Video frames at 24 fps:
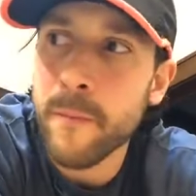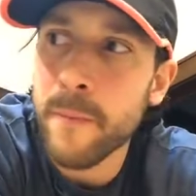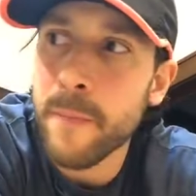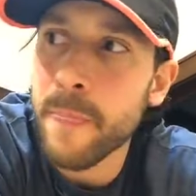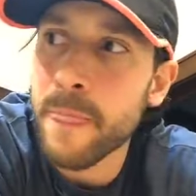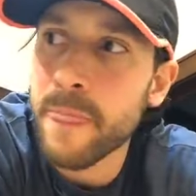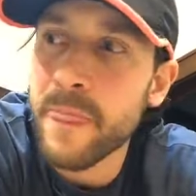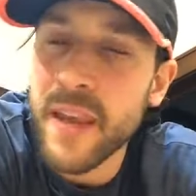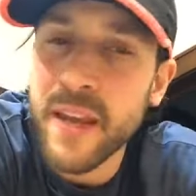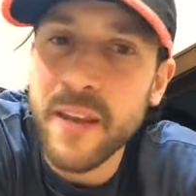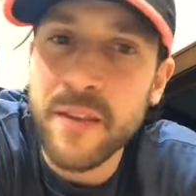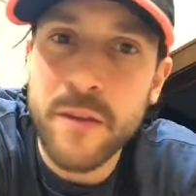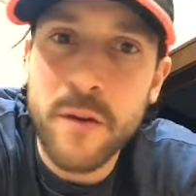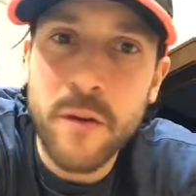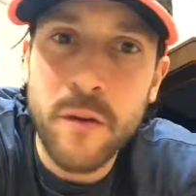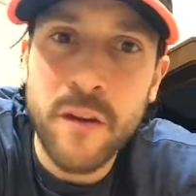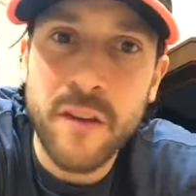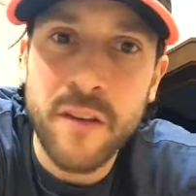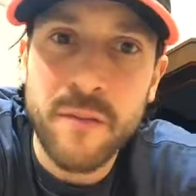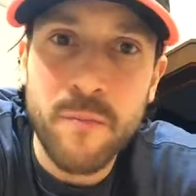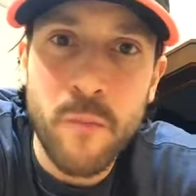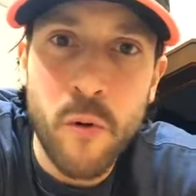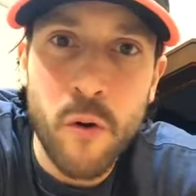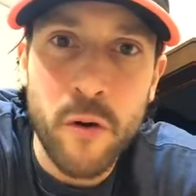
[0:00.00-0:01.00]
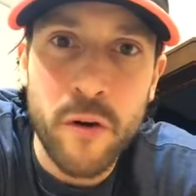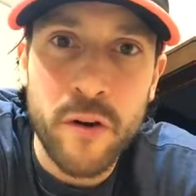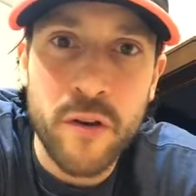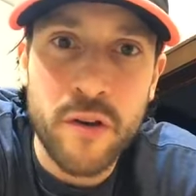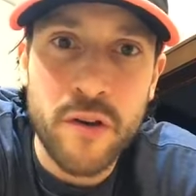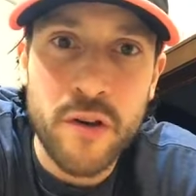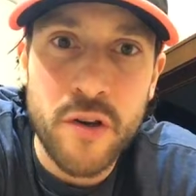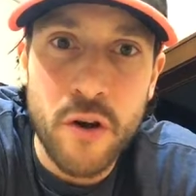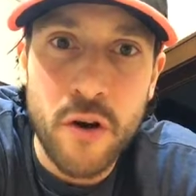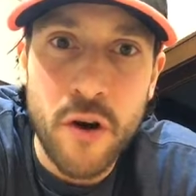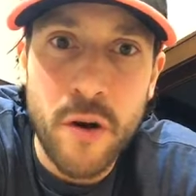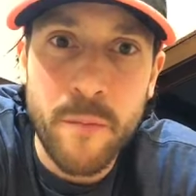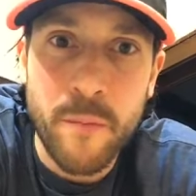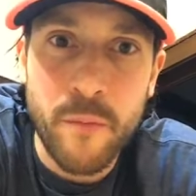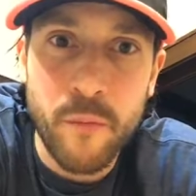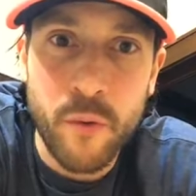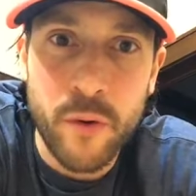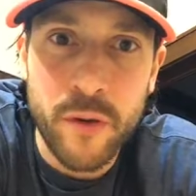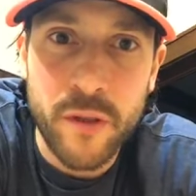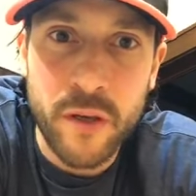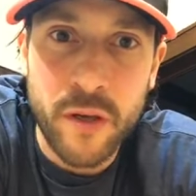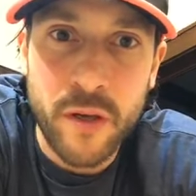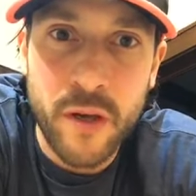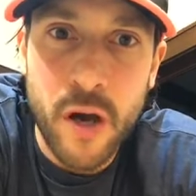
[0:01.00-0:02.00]
they do this more in Europe
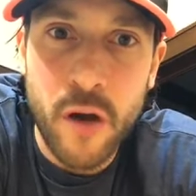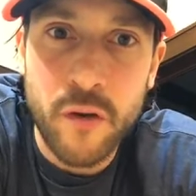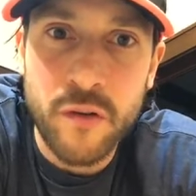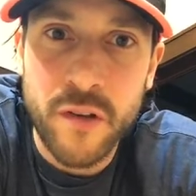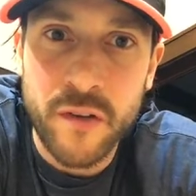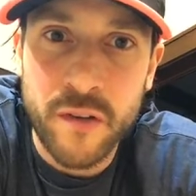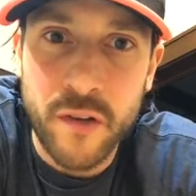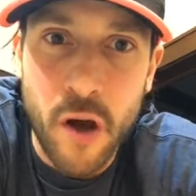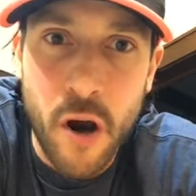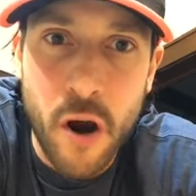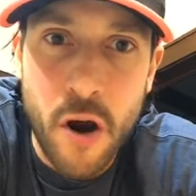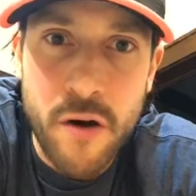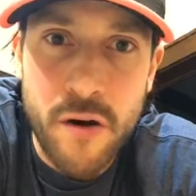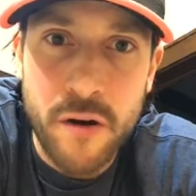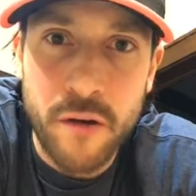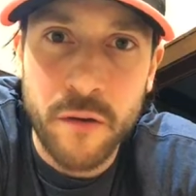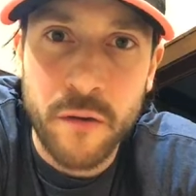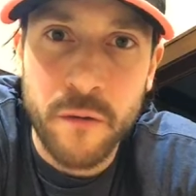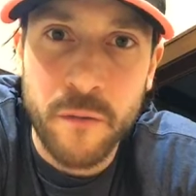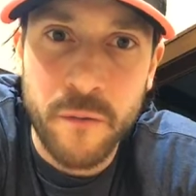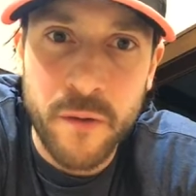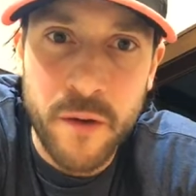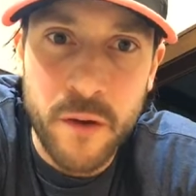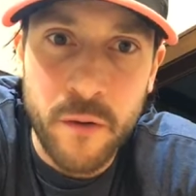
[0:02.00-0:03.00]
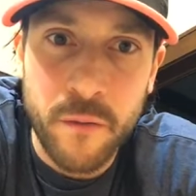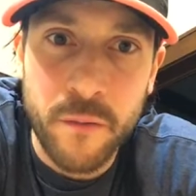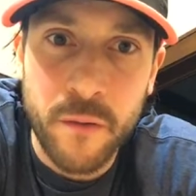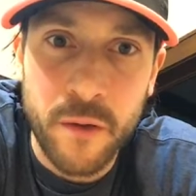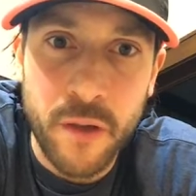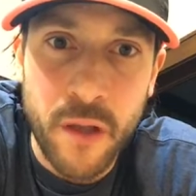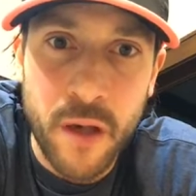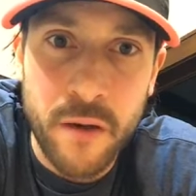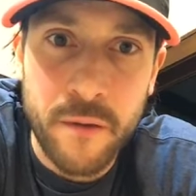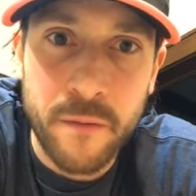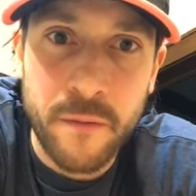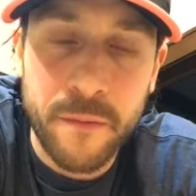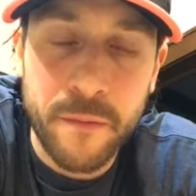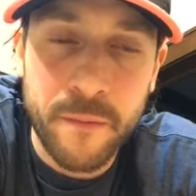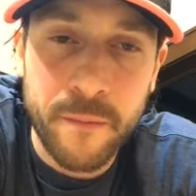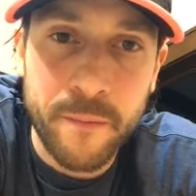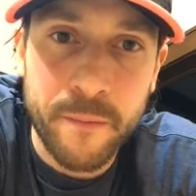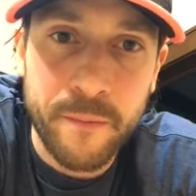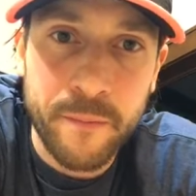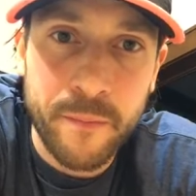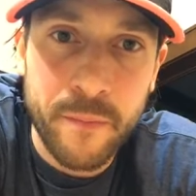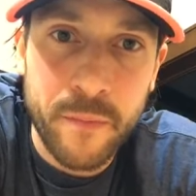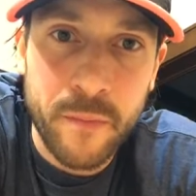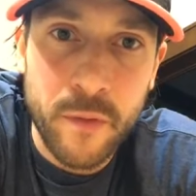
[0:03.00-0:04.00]
where the coaches aren't as fearful of
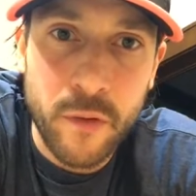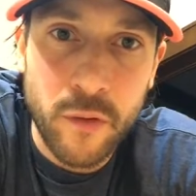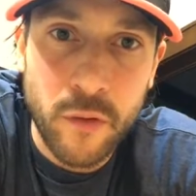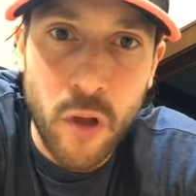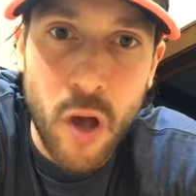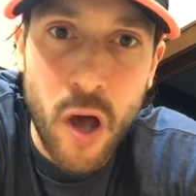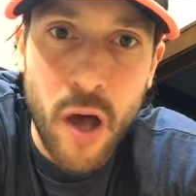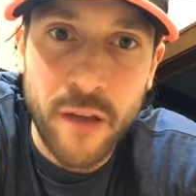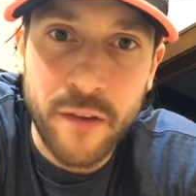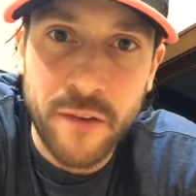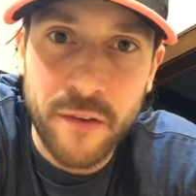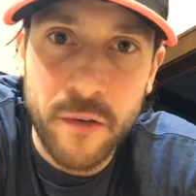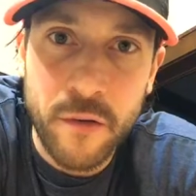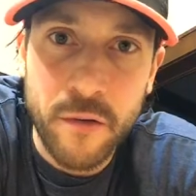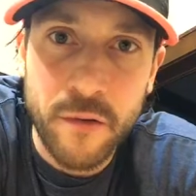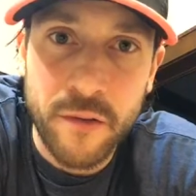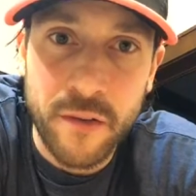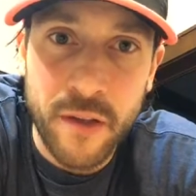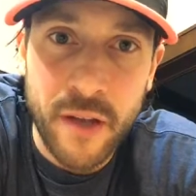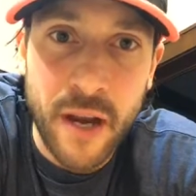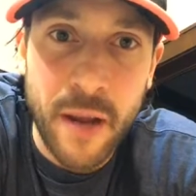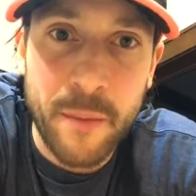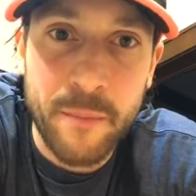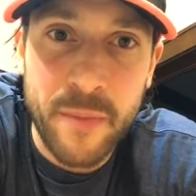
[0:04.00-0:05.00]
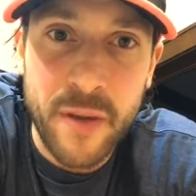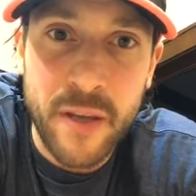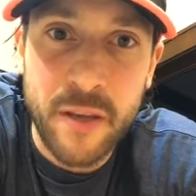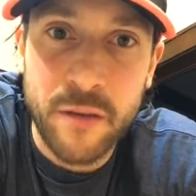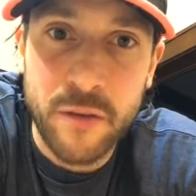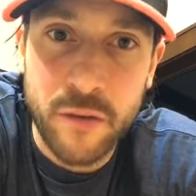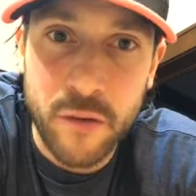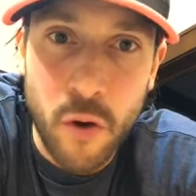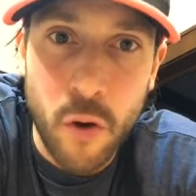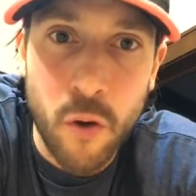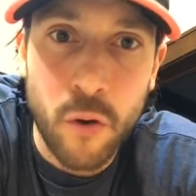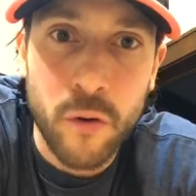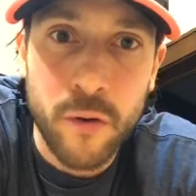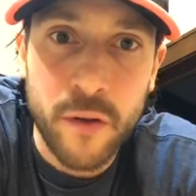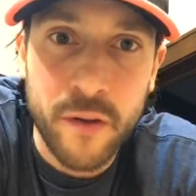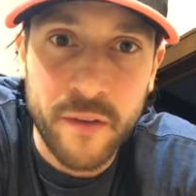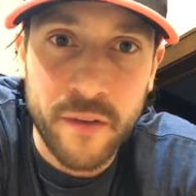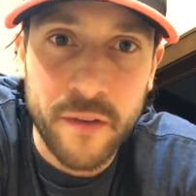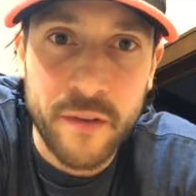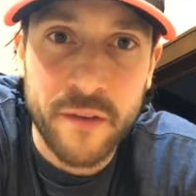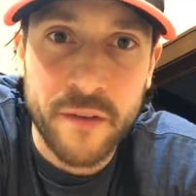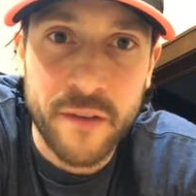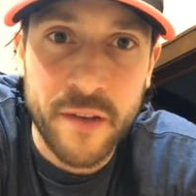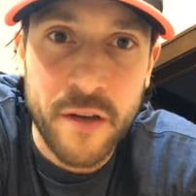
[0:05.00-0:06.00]
lawsuits. And I'm being totally
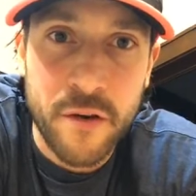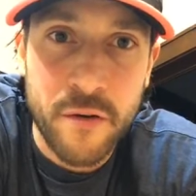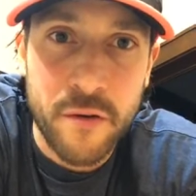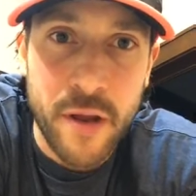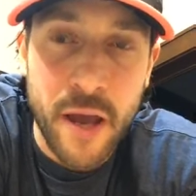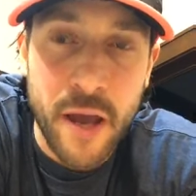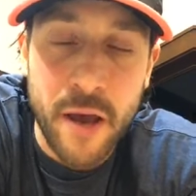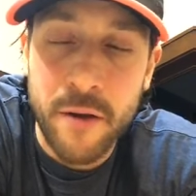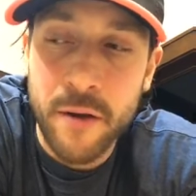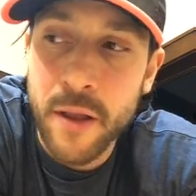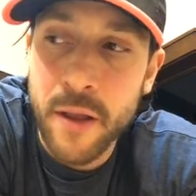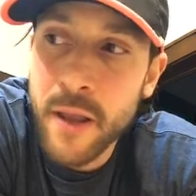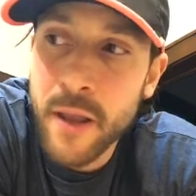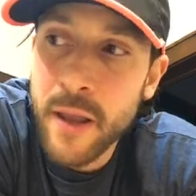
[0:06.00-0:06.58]
sincere now.